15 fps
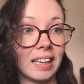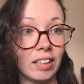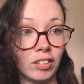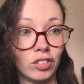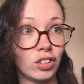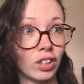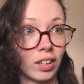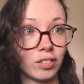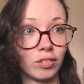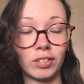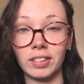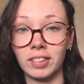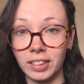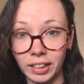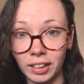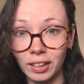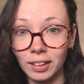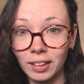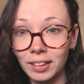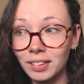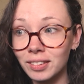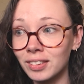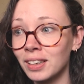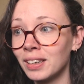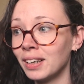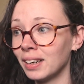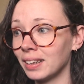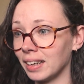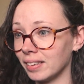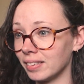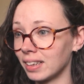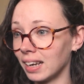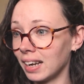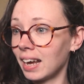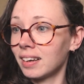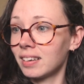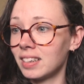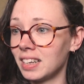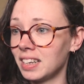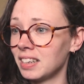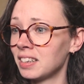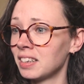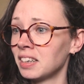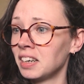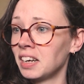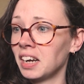is just ridiculous that is collected.